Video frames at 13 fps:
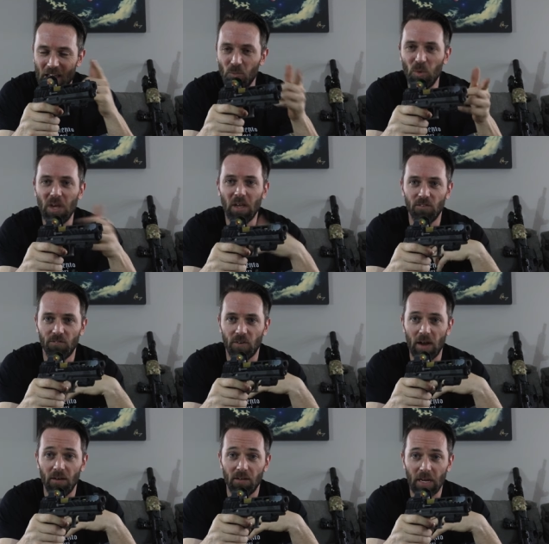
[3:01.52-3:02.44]
then we can
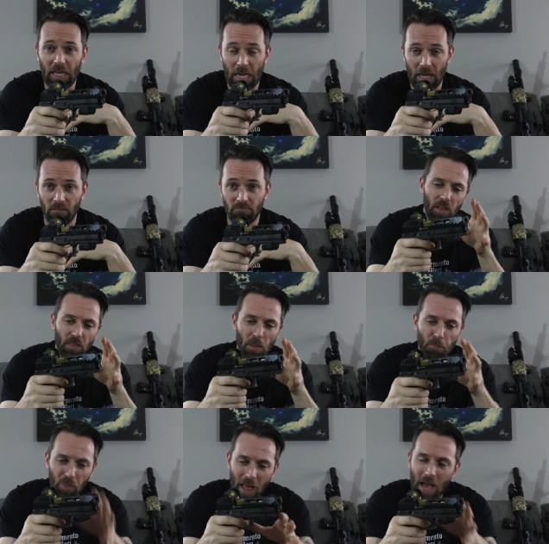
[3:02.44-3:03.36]
fire again.
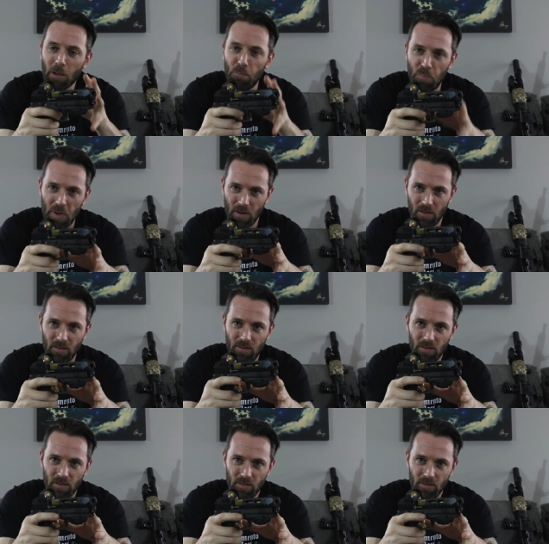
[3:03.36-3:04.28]
The Blackbeard
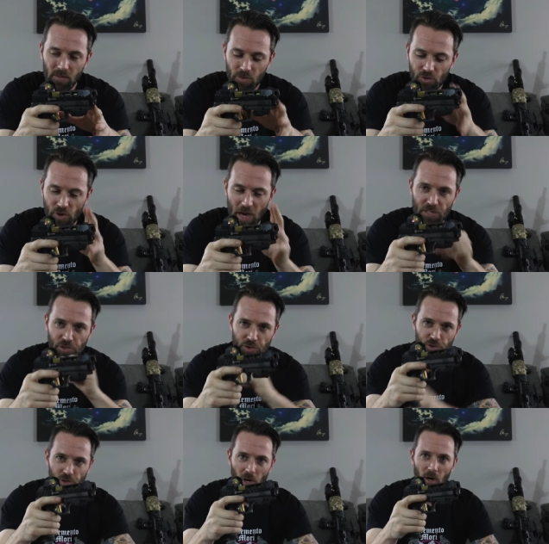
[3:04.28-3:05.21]
tries
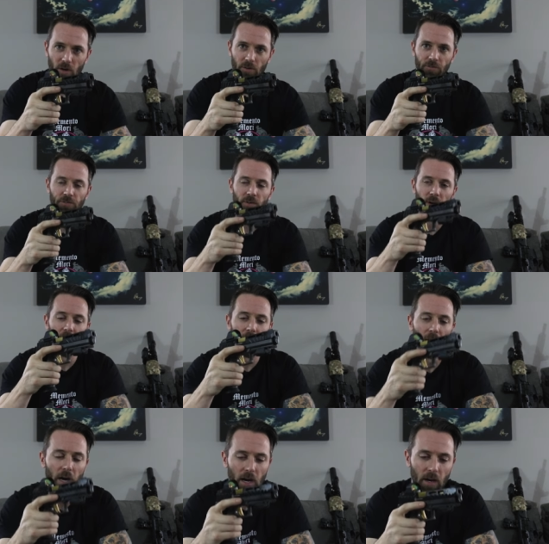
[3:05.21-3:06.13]
to solve
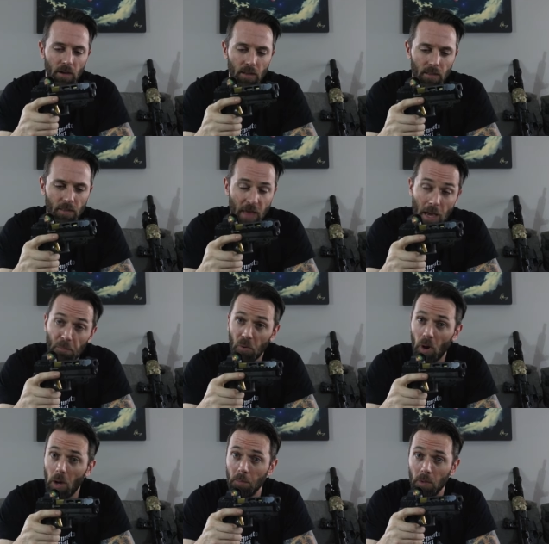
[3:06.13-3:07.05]
uh, that
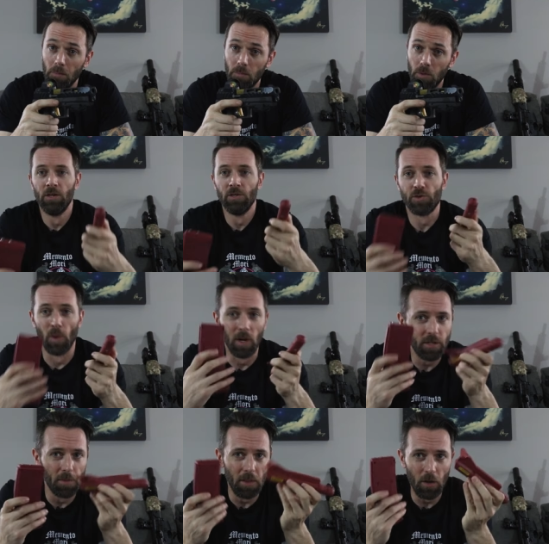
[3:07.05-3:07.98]
problem. So
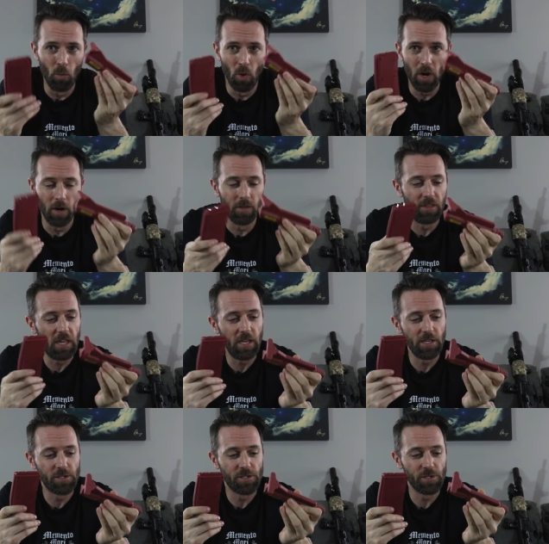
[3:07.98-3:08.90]
ultimately, what are
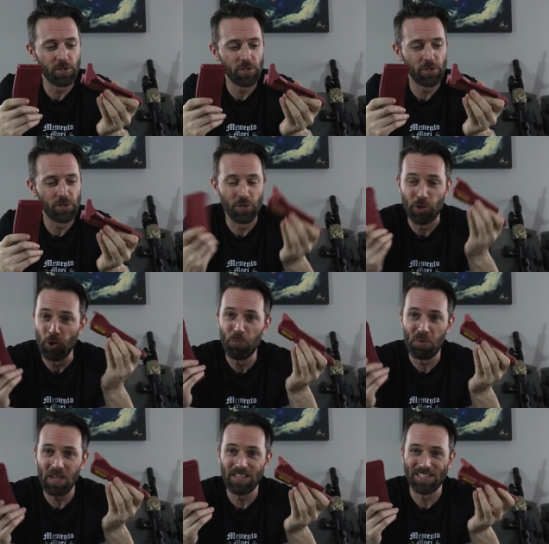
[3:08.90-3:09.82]
these two
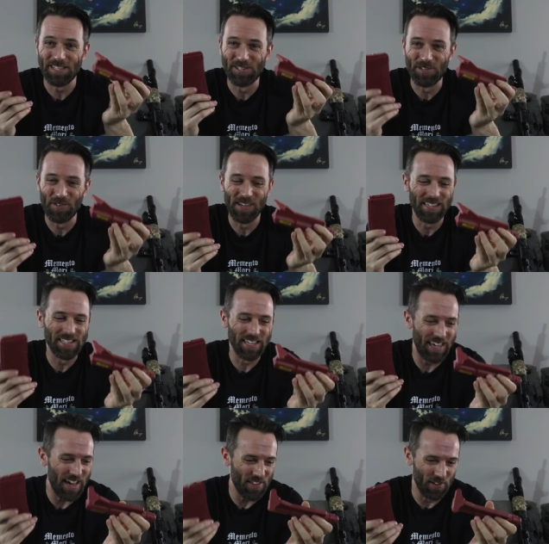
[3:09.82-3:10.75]
pieces doing
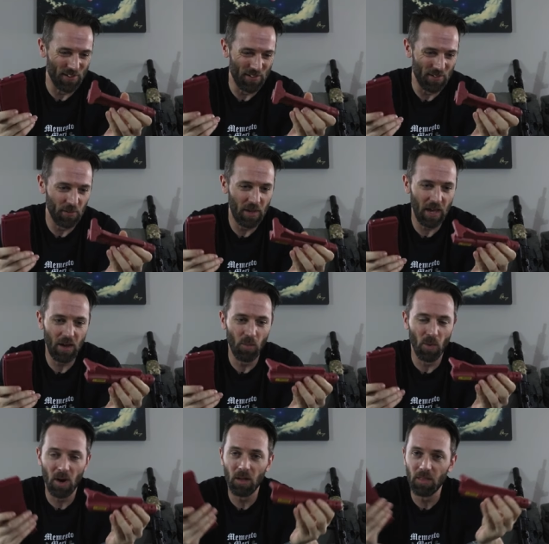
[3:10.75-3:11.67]
together okay
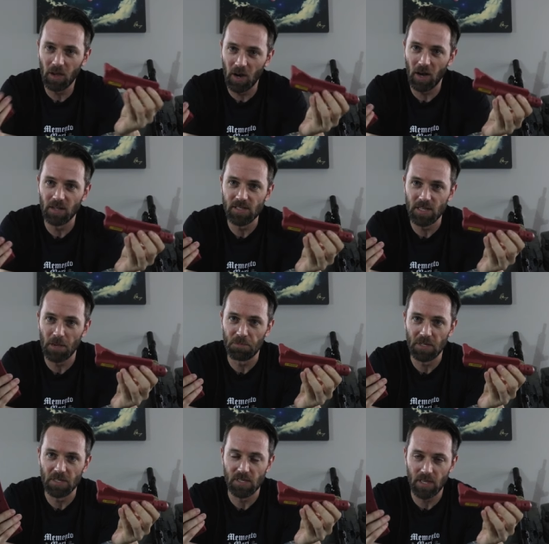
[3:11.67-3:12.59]
well the
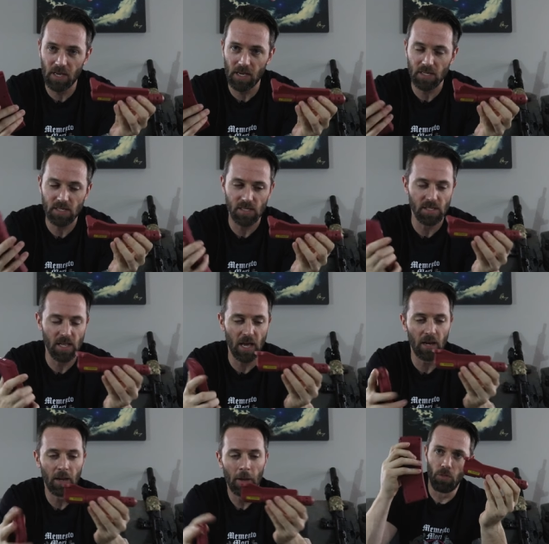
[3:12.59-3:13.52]
concept is this is
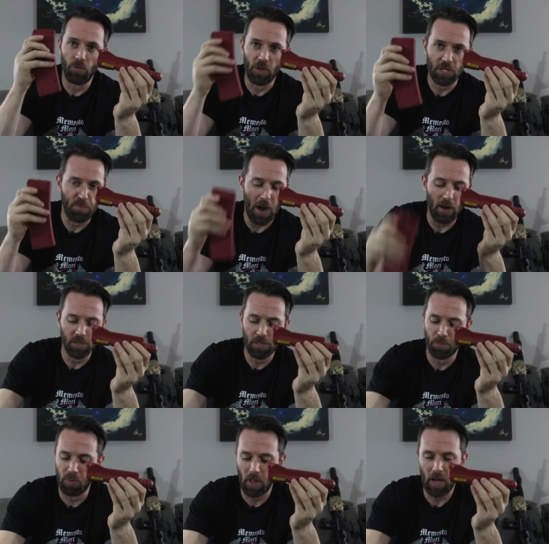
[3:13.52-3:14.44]
that this power
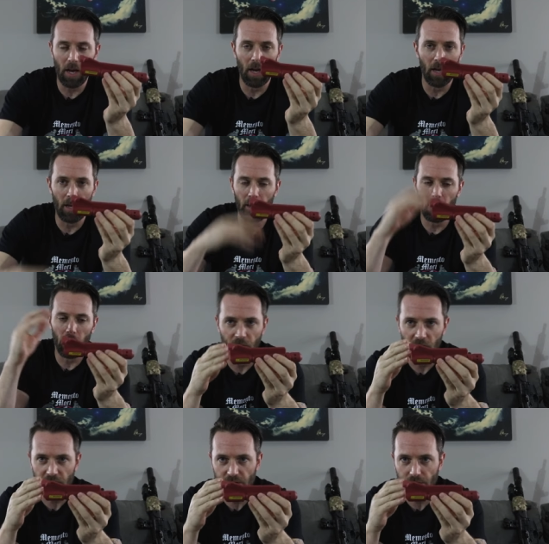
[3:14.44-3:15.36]
supply
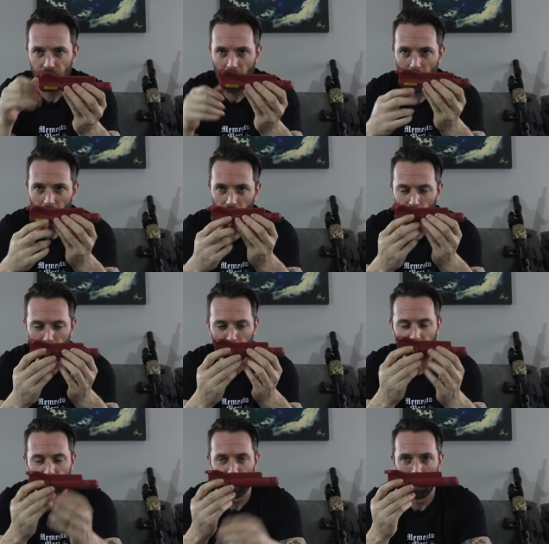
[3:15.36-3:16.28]
this uh,
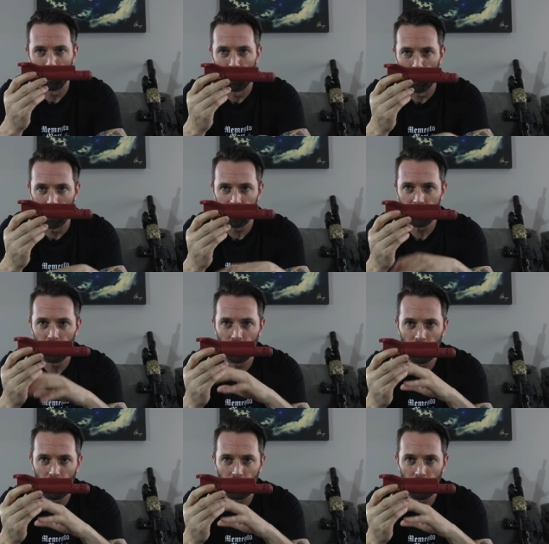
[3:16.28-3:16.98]
replacement bolt